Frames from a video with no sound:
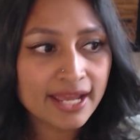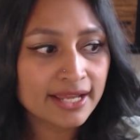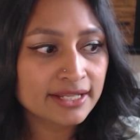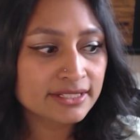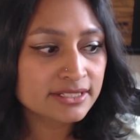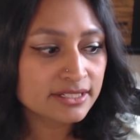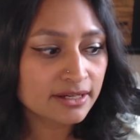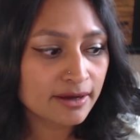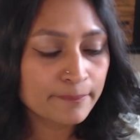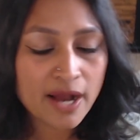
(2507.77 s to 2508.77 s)
And
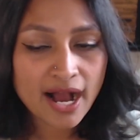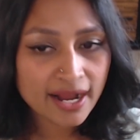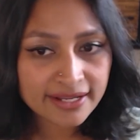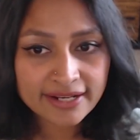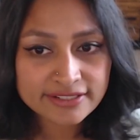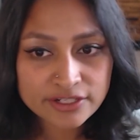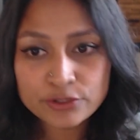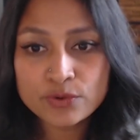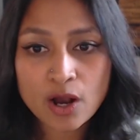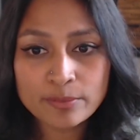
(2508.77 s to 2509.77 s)
I can't tell
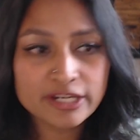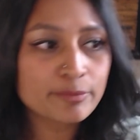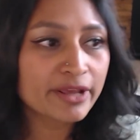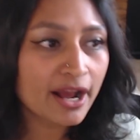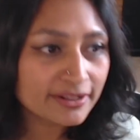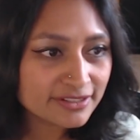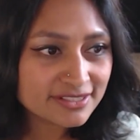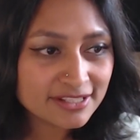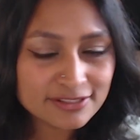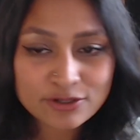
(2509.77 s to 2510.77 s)
you how many behind the
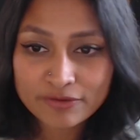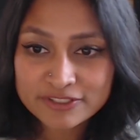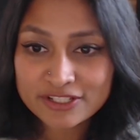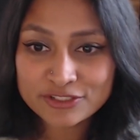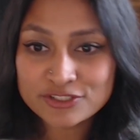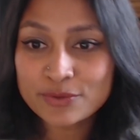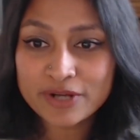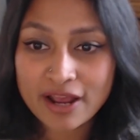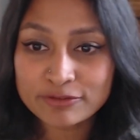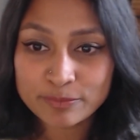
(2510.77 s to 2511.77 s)
scenes conversations I
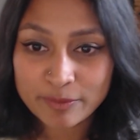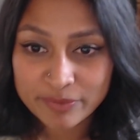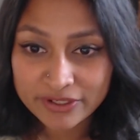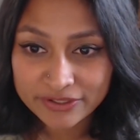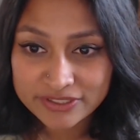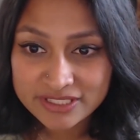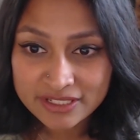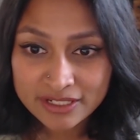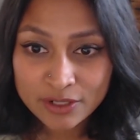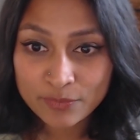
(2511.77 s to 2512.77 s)
would have with my peers
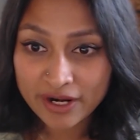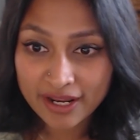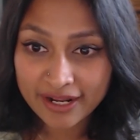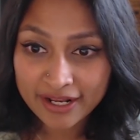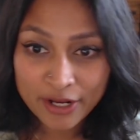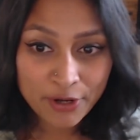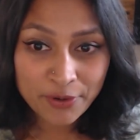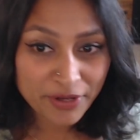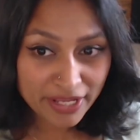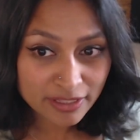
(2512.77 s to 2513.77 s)
where, like,
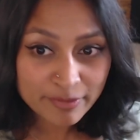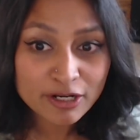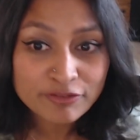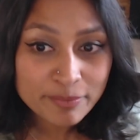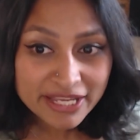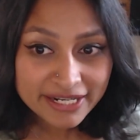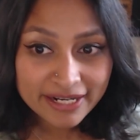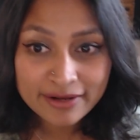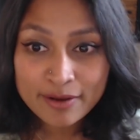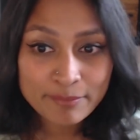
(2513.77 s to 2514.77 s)
in the middle of a
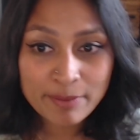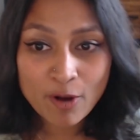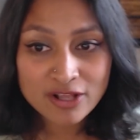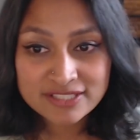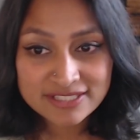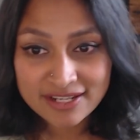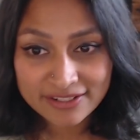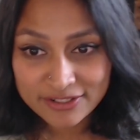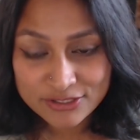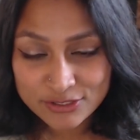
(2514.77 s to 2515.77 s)
meeting, my boss is
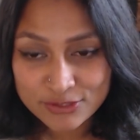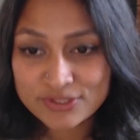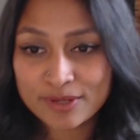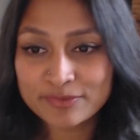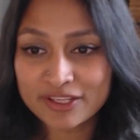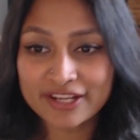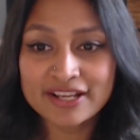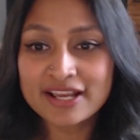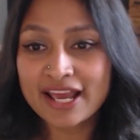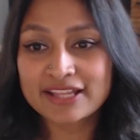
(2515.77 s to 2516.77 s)
telling us to do something,
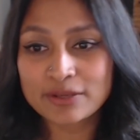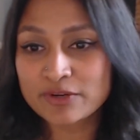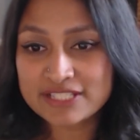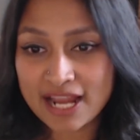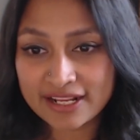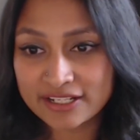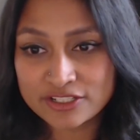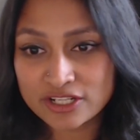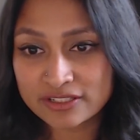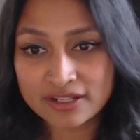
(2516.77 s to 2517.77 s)
and then we're slacking
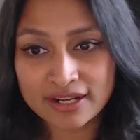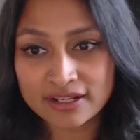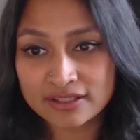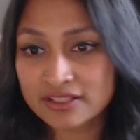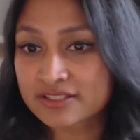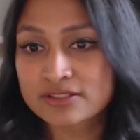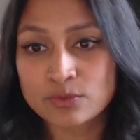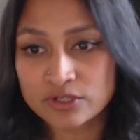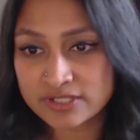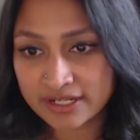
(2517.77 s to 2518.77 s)
each other like, this is the
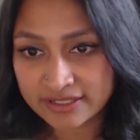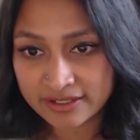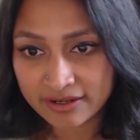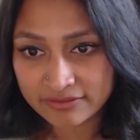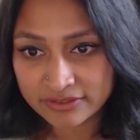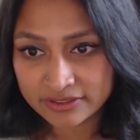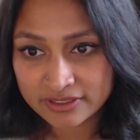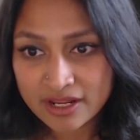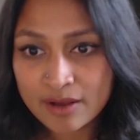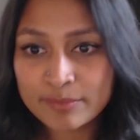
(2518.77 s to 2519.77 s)
worst idea ever.
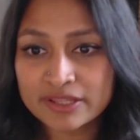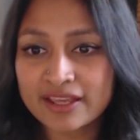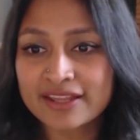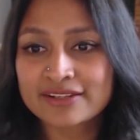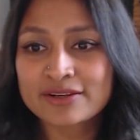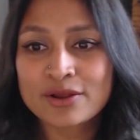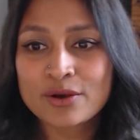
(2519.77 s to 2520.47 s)
But then